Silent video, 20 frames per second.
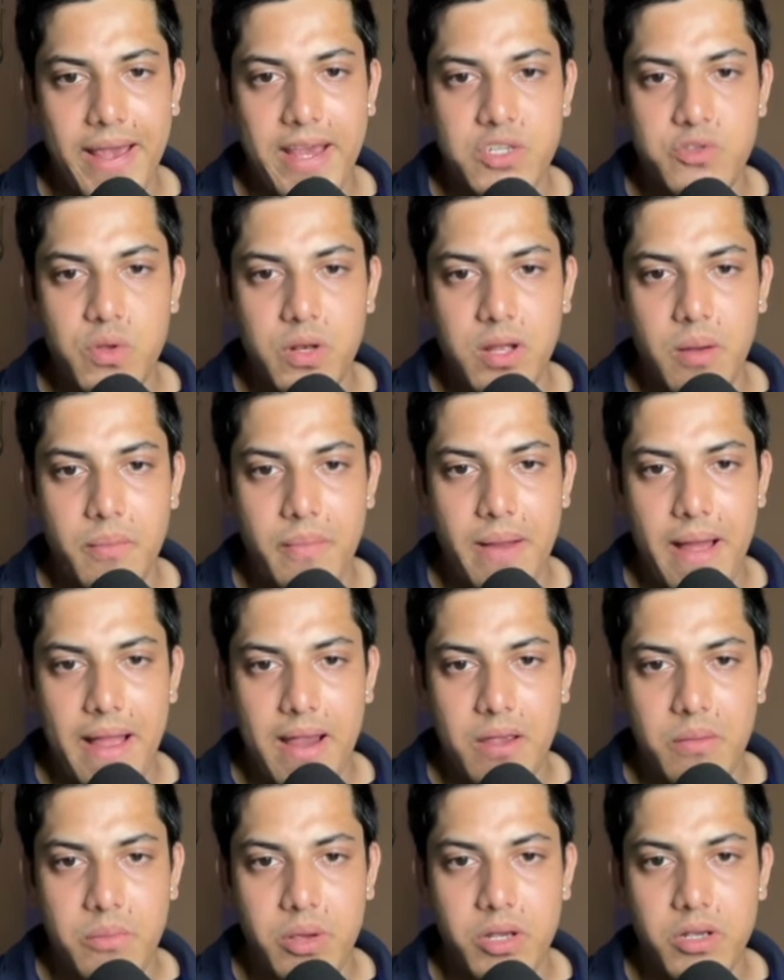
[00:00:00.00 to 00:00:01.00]
will come back
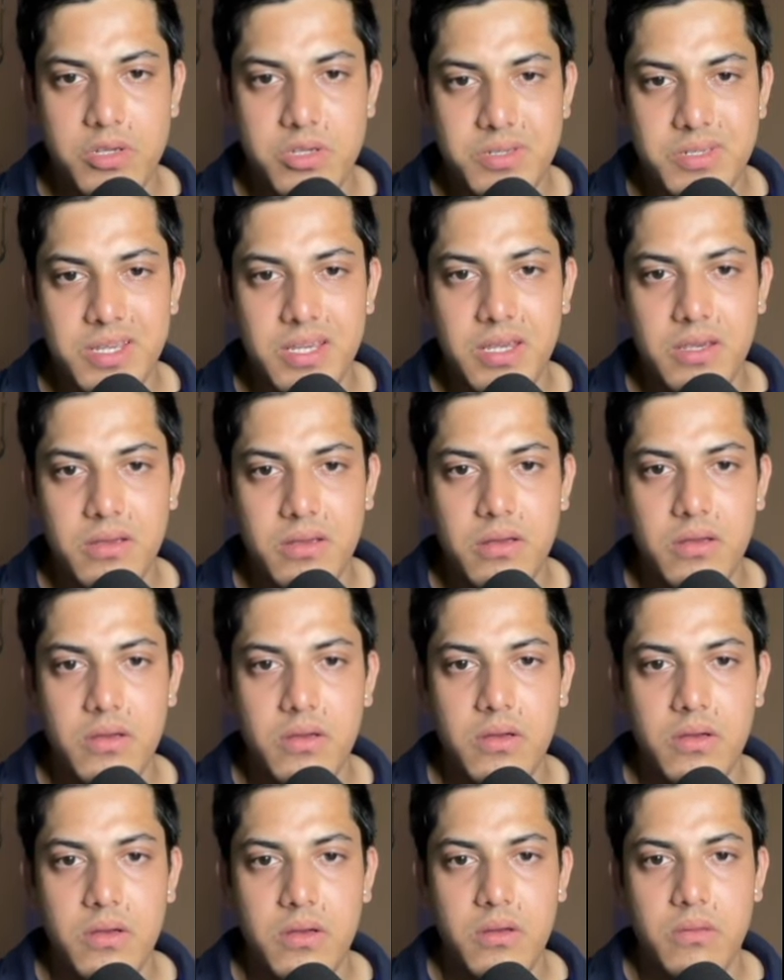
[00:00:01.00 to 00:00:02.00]
because see,
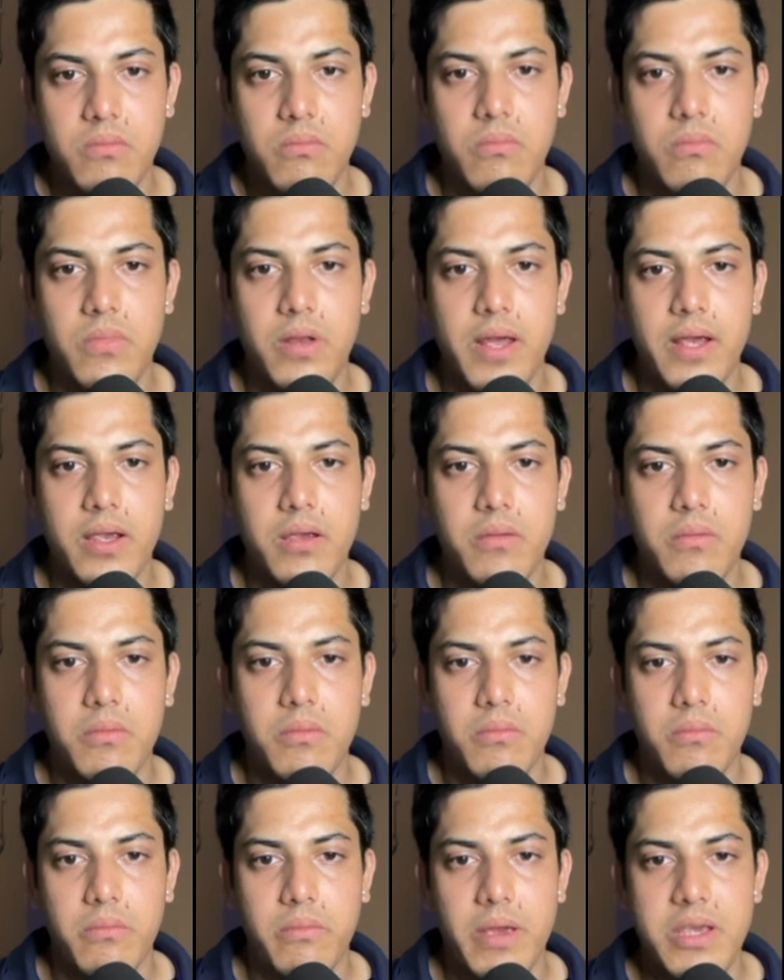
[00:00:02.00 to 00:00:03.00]
like
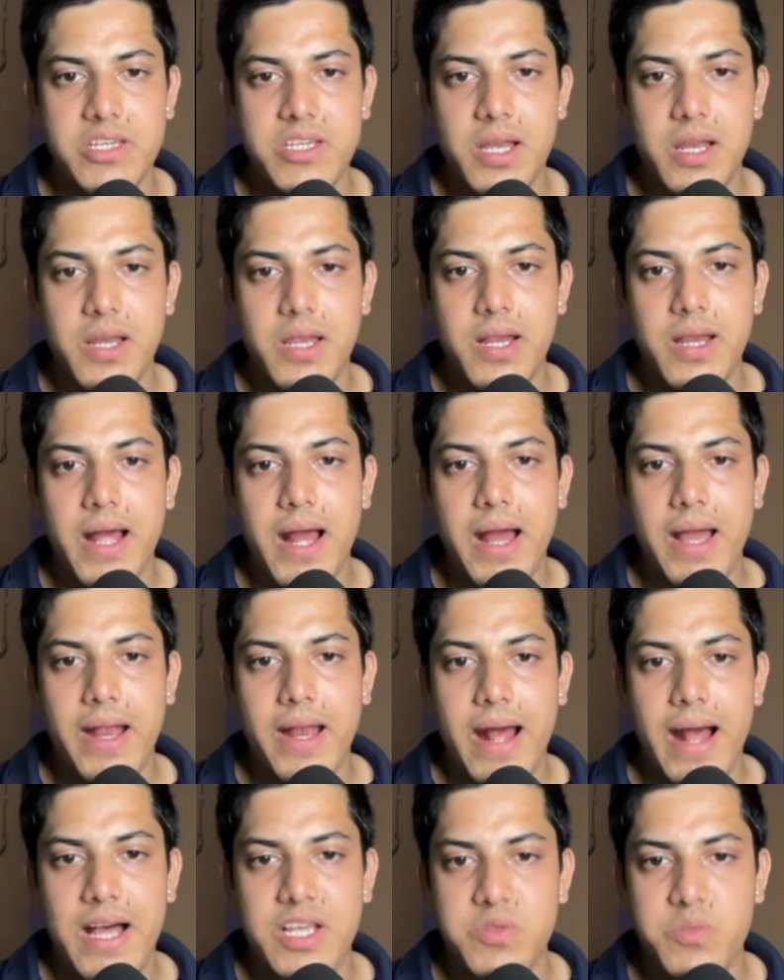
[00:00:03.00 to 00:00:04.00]
majorly it
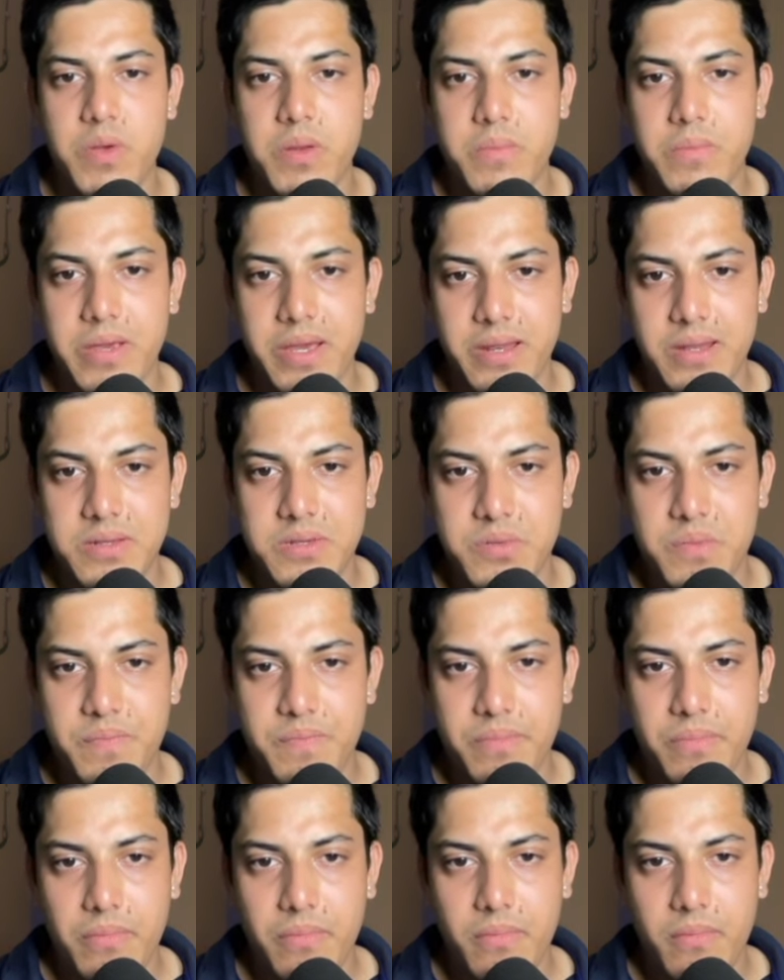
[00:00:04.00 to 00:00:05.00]
has been bearish
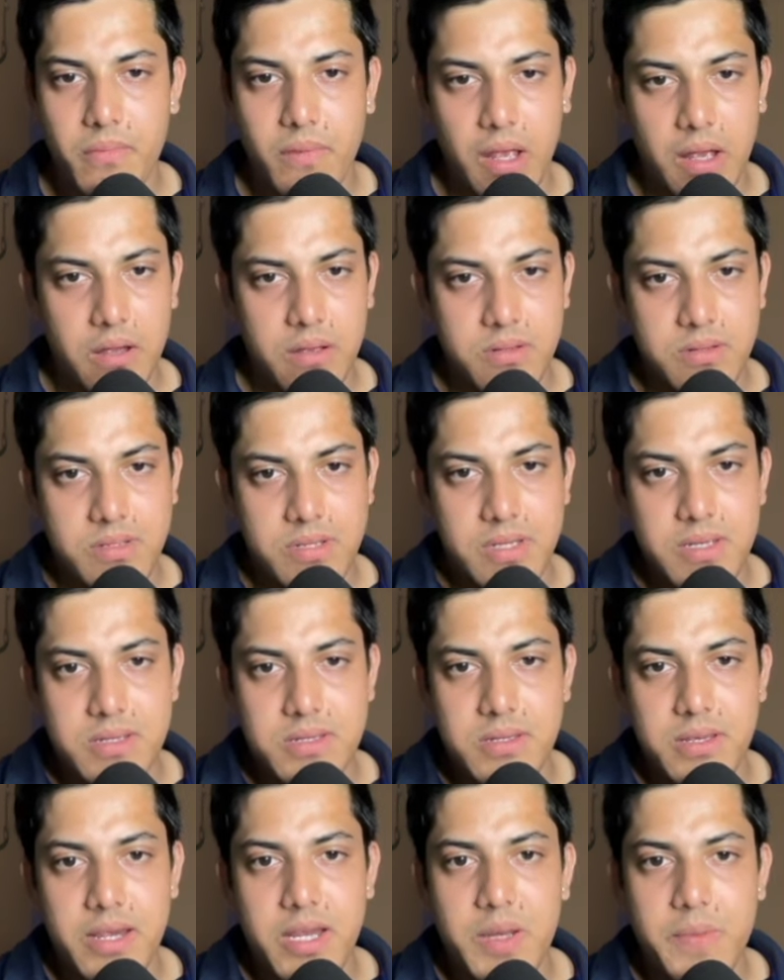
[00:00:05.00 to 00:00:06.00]

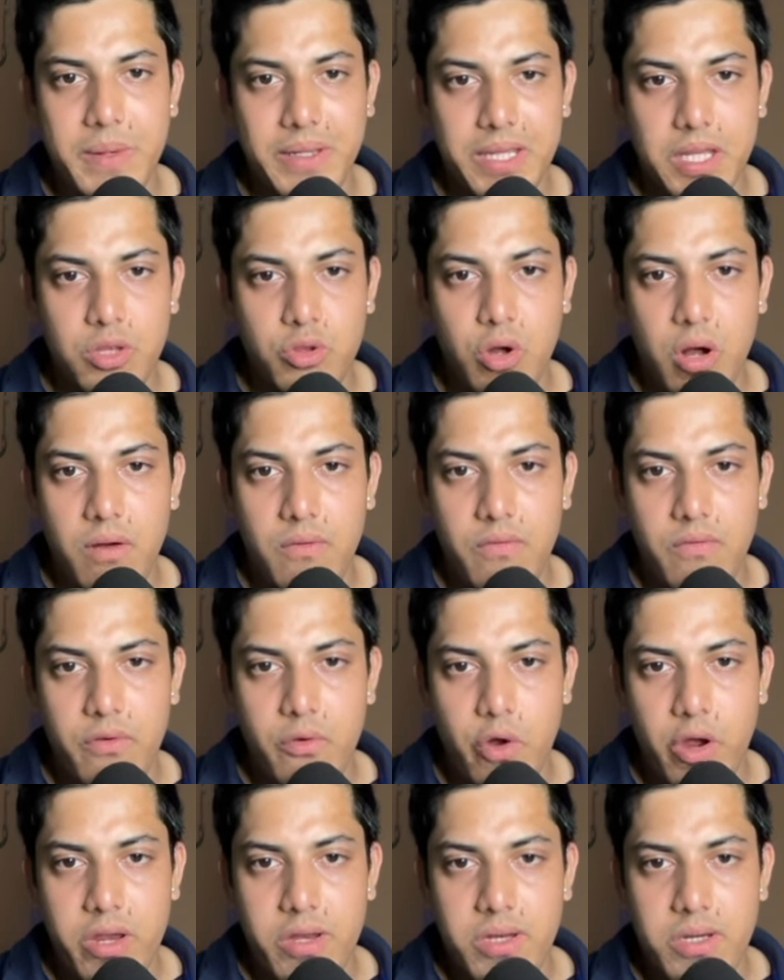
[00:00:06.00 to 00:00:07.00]
since it made the top
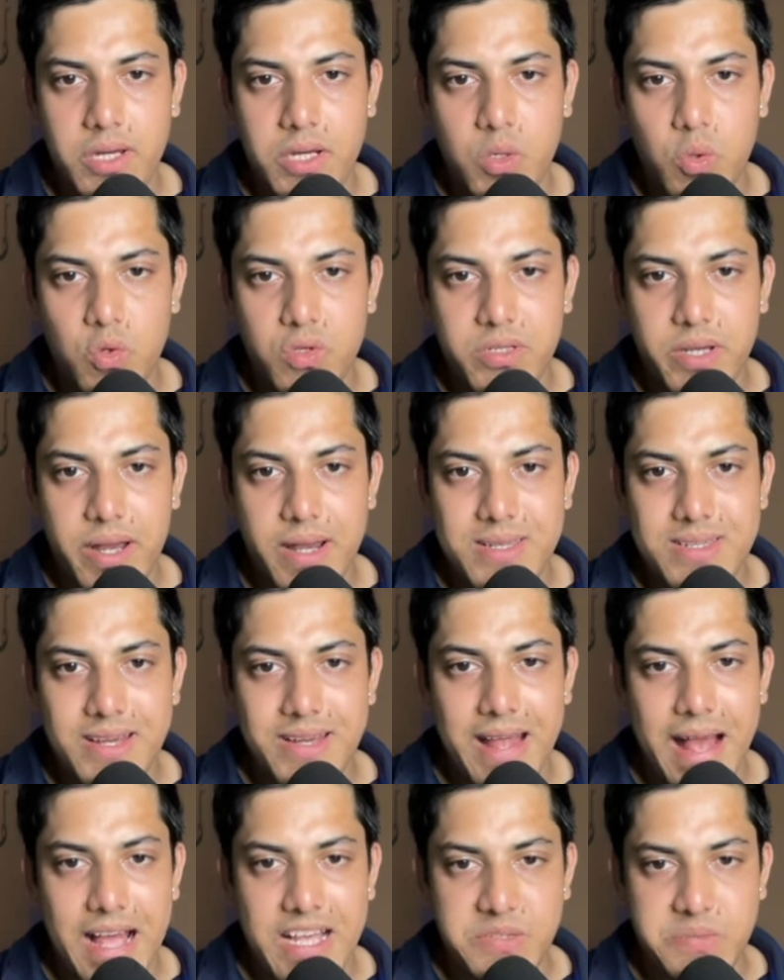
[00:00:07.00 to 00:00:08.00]
22 cents.
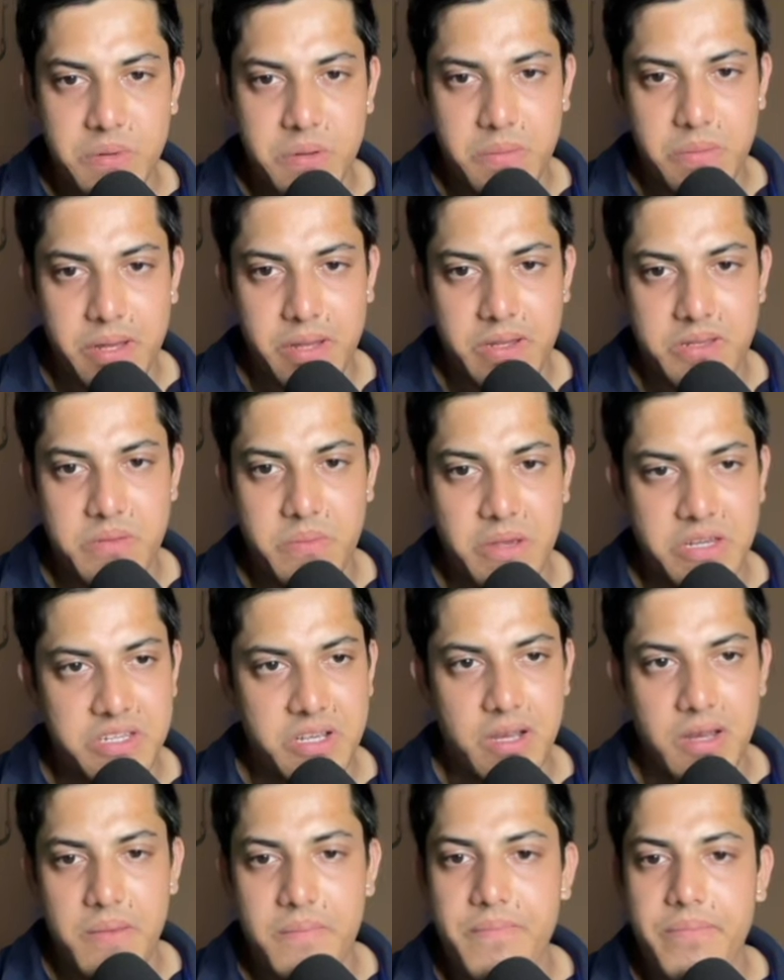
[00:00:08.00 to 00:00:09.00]
It has been bearish
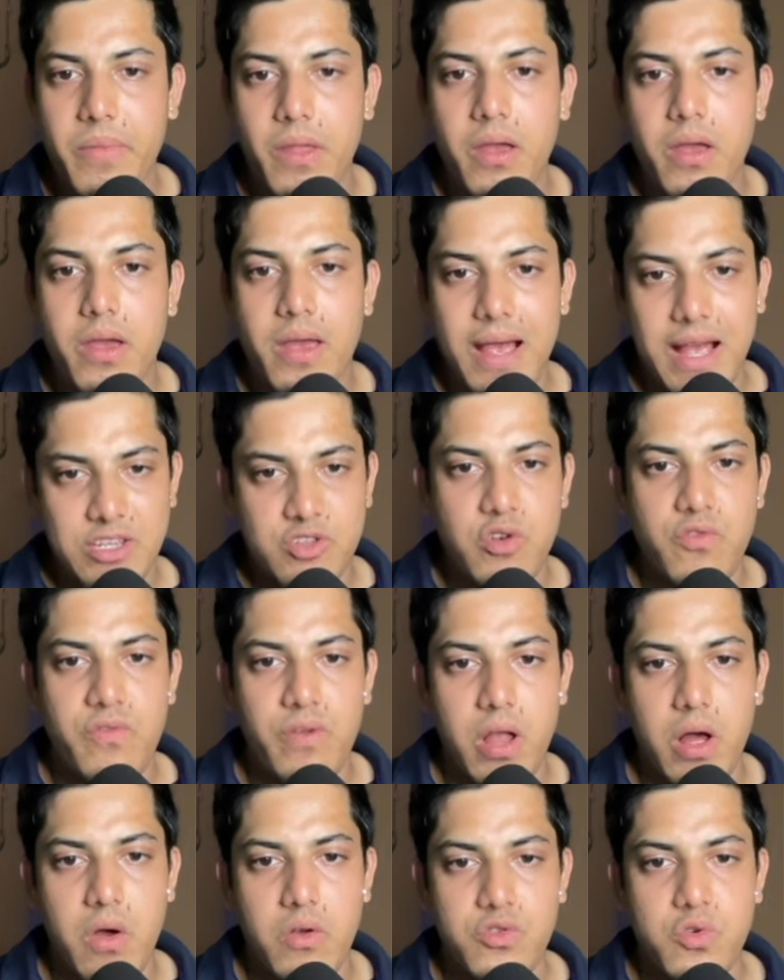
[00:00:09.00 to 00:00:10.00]
majorly as of now.